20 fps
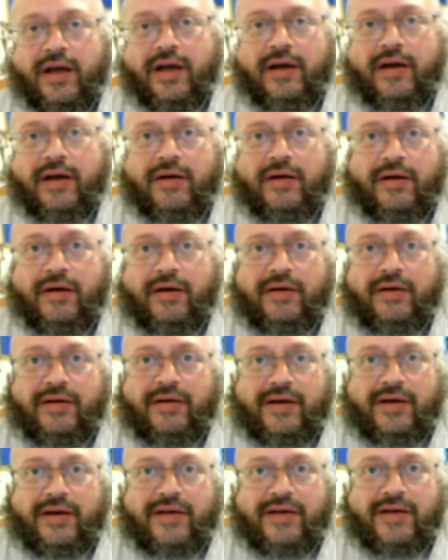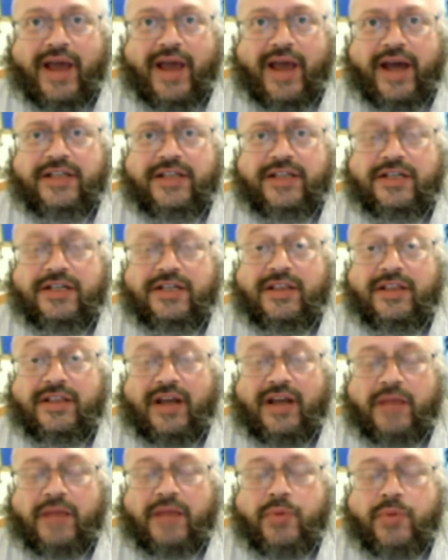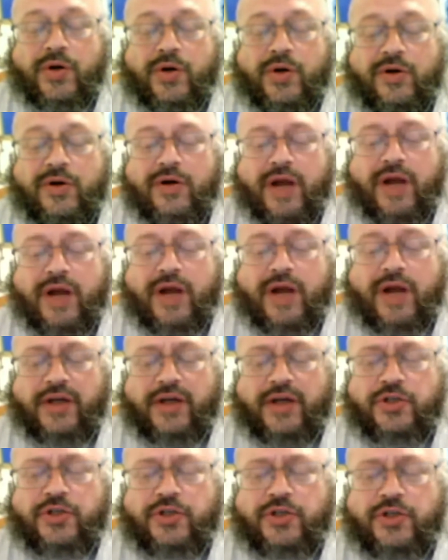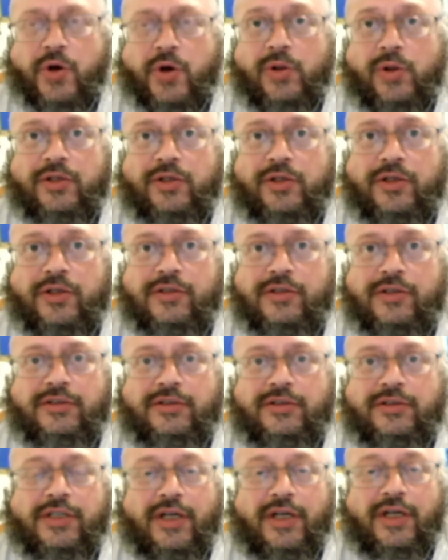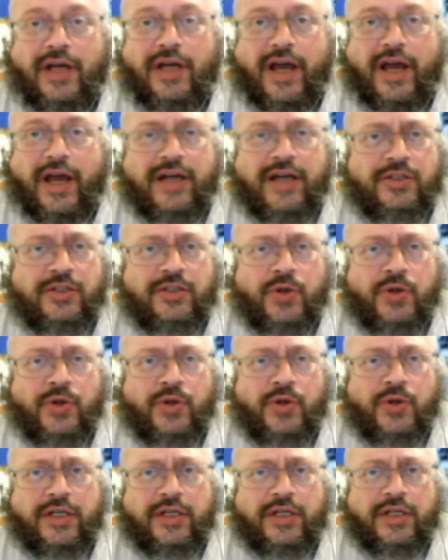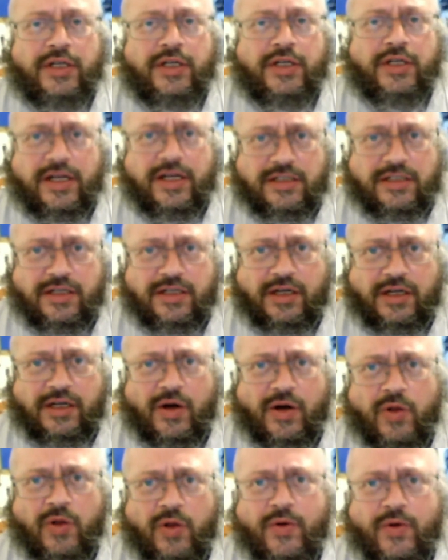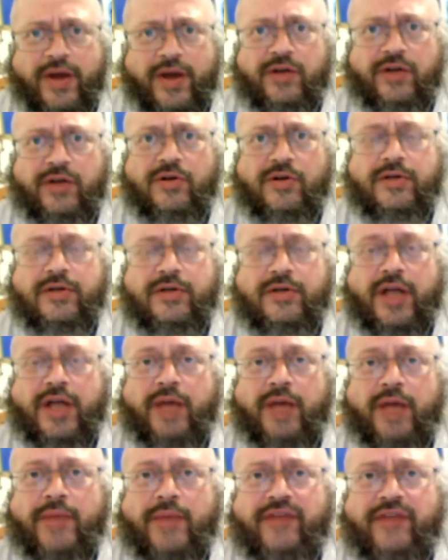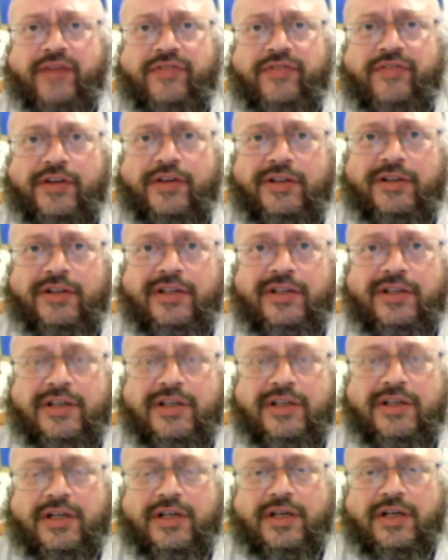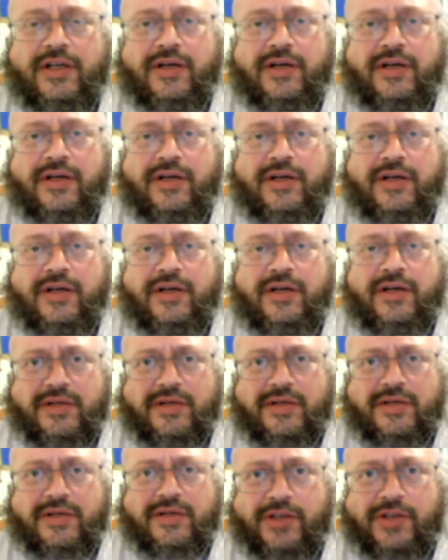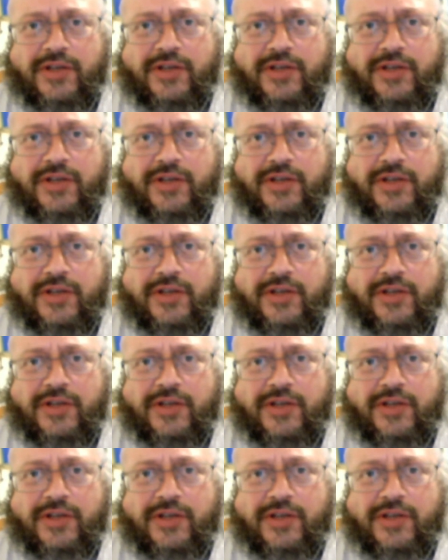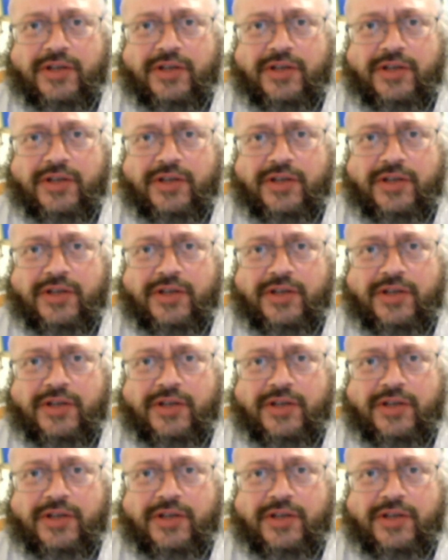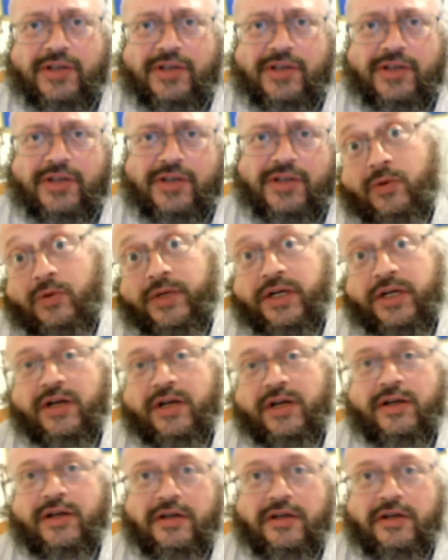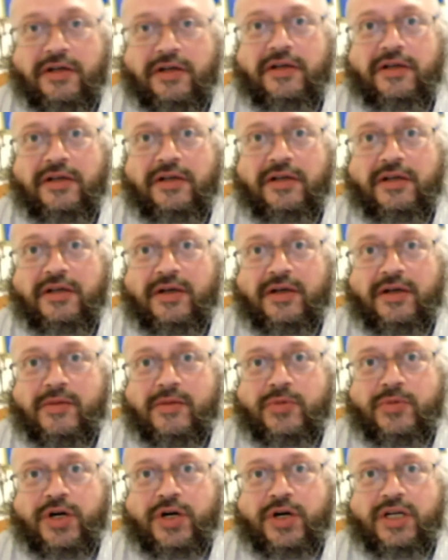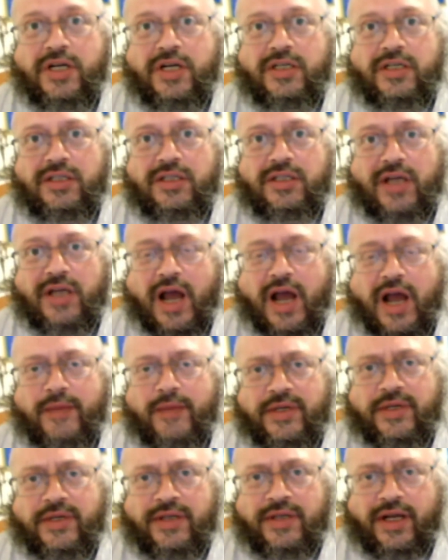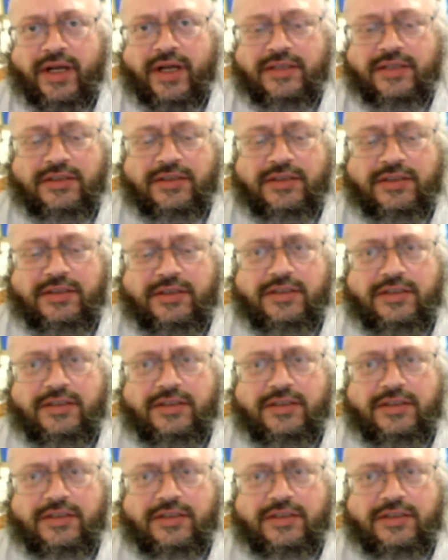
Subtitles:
uh, asked that I put her on my shoulders and join in the dancing, although I had already had my fill. But to please her, I was happy to do it. So we did a pretty common dance